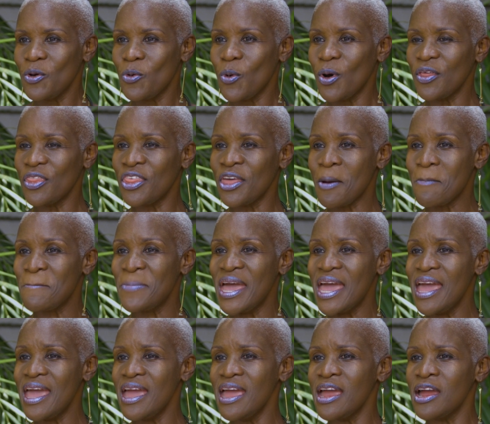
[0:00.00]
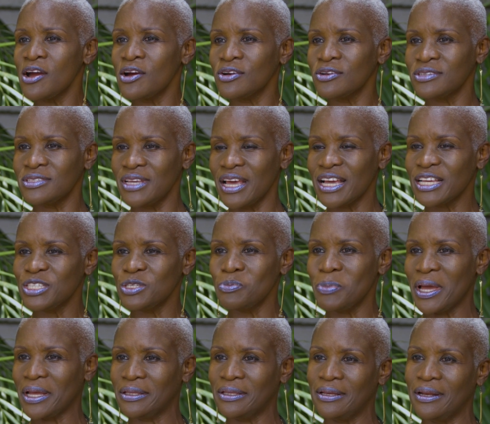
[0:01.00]
what their peers
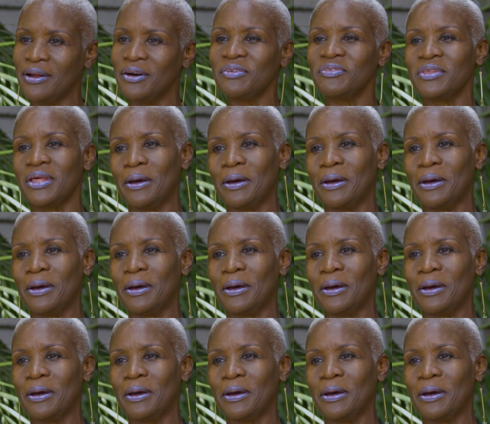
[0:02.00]
expected of